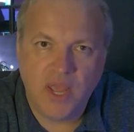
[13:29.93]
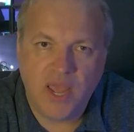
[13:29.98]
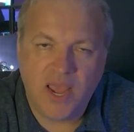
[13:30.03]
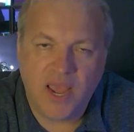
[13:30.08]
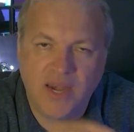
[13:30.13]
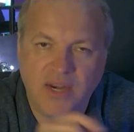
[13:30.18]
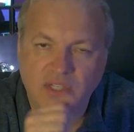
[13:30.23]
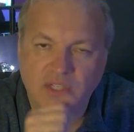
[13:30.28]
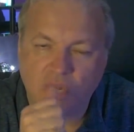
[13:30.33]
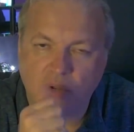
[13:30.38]

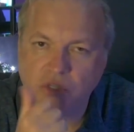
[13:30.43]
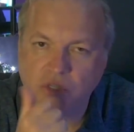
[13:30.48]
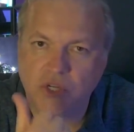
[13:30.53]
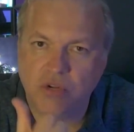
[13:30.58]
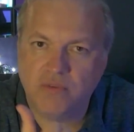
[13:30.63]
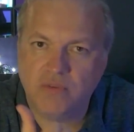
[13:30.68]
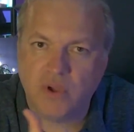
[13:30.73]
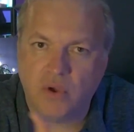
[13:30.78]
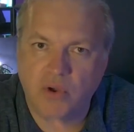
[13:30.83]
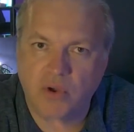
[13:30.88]
And as long as
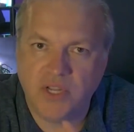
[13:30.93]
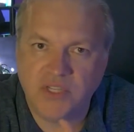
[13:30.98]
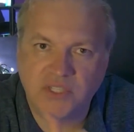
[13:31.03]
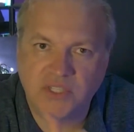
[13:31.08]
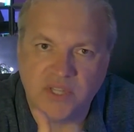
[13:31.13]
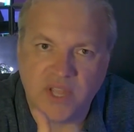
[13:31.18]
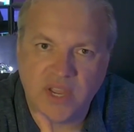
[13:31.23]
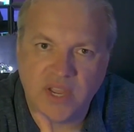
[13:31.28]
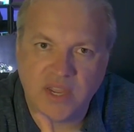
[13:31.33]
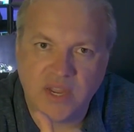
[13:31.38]
you've got this
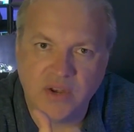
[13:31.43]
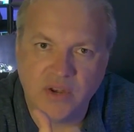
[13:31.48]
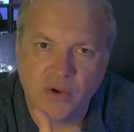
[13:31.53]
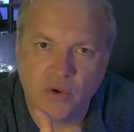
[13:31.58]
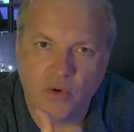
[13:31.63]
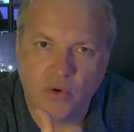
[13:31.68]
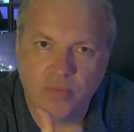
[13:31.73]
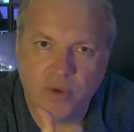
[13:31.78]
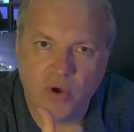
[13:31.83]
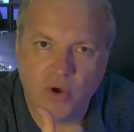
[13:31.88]
deck in
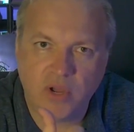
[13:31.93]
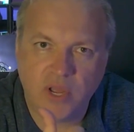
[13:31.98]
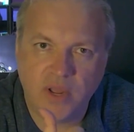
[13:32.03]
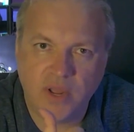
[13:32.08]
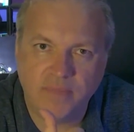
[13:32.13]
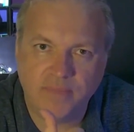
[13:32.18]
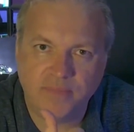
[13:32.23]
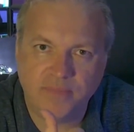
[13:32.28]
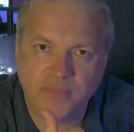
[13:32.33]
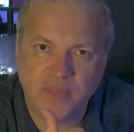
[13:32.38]
your
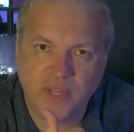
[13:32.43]
pocket